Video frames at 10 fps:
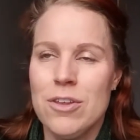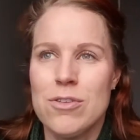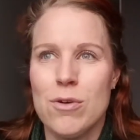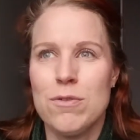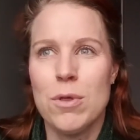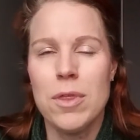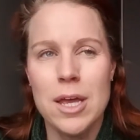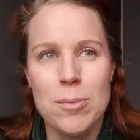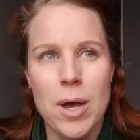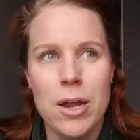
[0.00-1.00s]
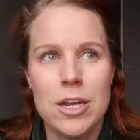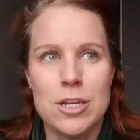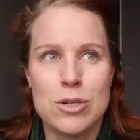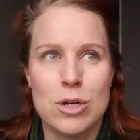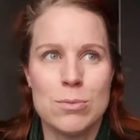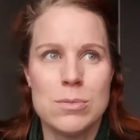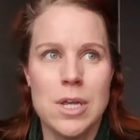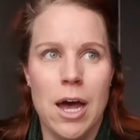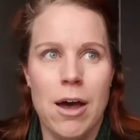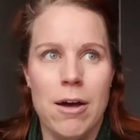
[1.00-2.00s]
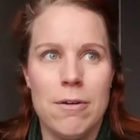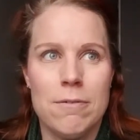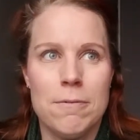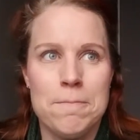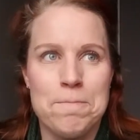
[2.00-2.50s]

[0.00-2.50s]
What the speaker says: So if you think about it in terms of